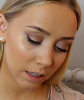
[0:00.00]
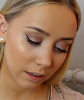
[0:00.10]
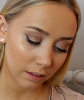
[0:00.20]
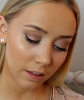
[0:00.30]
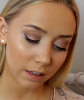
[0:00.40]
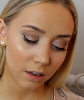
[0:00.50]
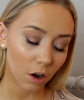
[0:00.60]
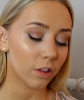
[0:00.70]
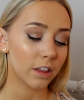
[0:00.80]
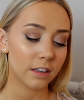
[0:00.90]
I think they're
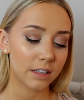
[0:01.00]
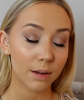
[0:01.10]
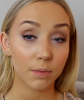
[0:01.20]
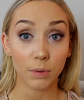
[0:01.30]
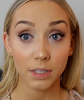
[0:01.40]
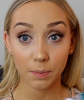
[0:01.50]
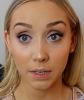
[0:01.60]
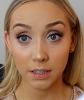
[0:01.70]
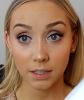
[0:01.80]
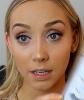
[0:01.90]
the Demi
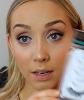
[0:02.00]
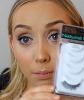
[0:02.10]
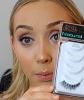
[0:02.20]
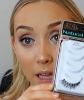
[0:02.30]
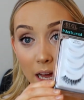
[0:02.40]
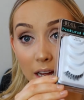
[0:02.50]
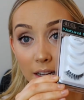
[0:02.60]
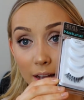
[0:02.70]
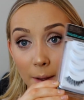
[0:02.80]
Wispies in black.